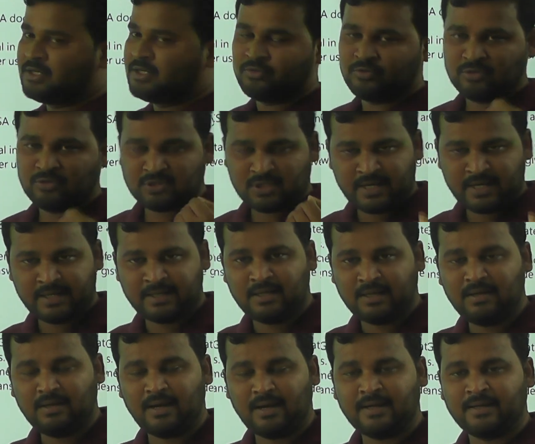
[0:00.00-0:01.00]

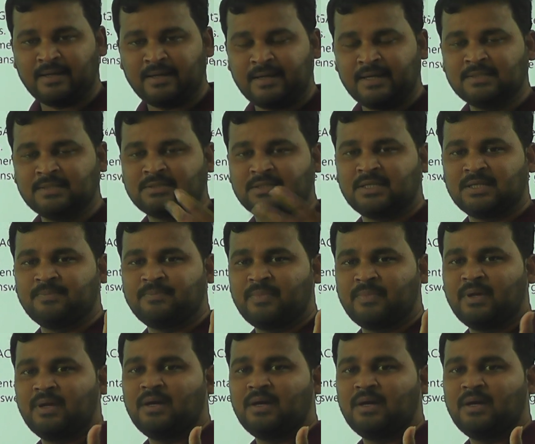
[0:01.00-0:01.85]
2018 and again same